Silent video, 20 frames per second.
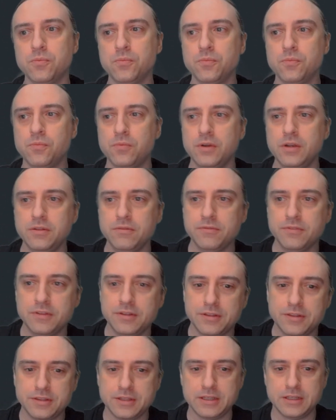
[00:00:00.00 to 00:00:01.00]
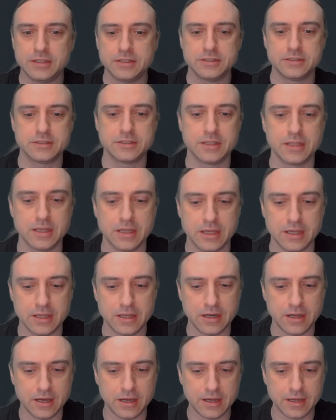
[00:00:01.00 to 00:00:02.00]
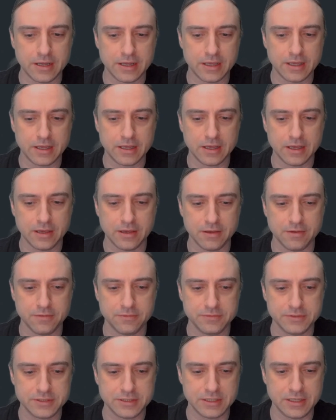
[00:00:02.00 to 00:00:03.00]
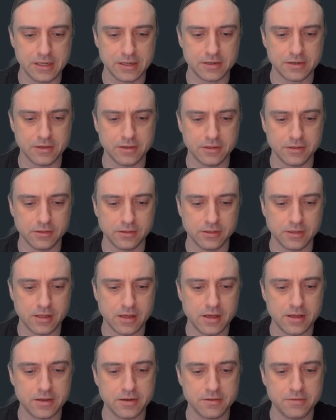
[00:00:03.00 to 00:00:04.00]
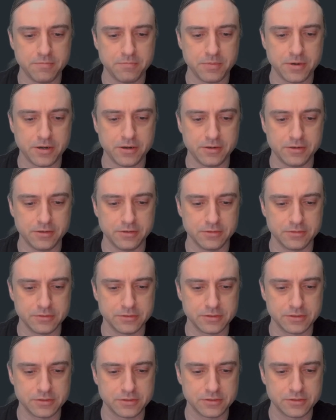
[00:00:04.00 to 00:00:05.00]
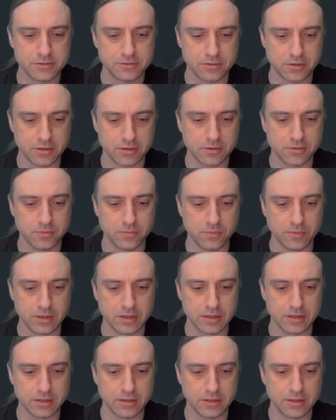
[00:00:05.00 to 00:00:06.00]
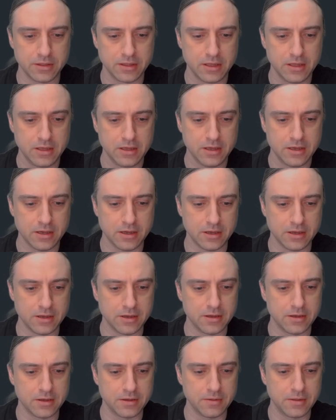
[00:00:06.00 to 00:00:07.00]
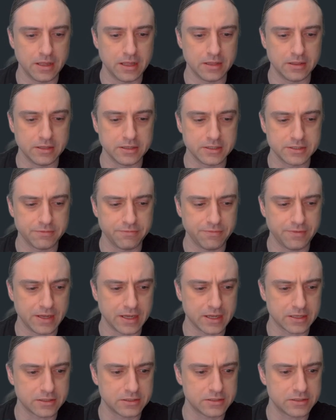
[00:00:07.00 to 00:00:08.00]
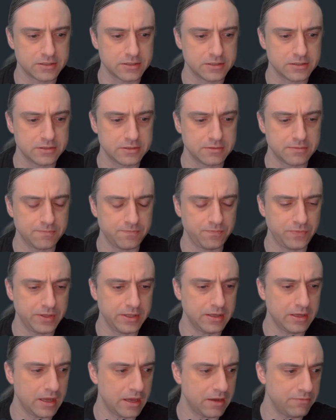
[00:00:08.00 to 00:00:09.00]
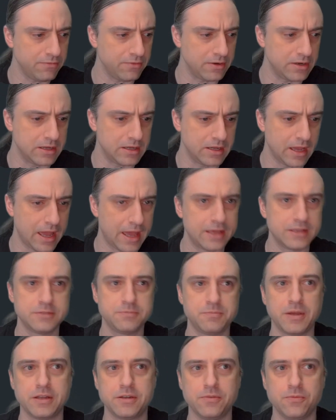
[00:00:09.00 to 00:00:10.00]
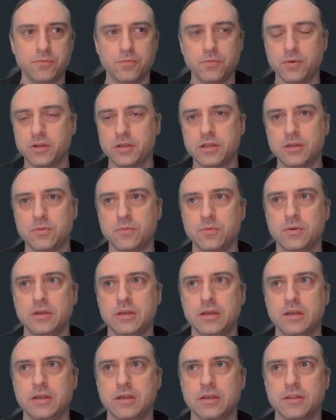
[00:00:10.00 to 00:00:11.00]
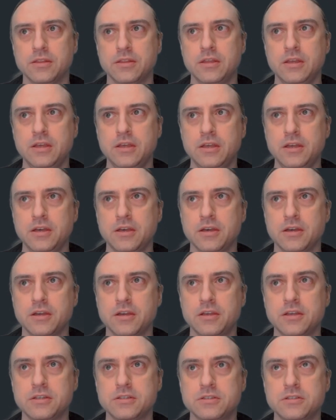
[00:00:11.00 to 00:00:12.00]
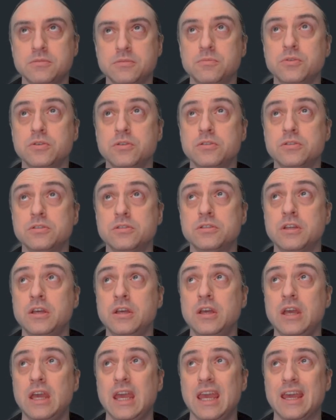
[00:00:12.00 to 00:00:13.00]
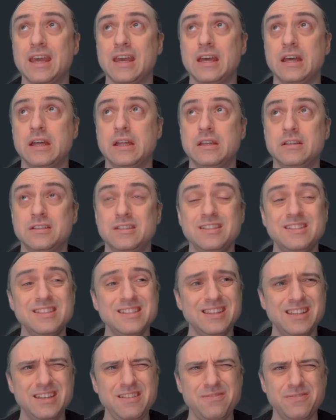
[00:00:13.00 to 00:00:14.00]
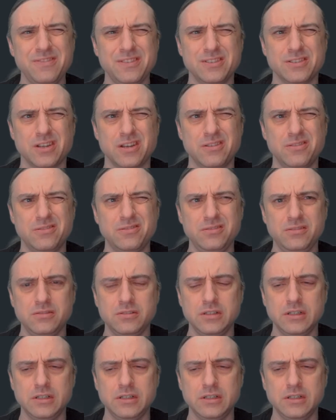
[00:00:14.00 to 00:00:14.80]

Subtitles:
one of the things that I have seen a lot of partners struggle with, and this affects every aspect of working with customers and just life in general,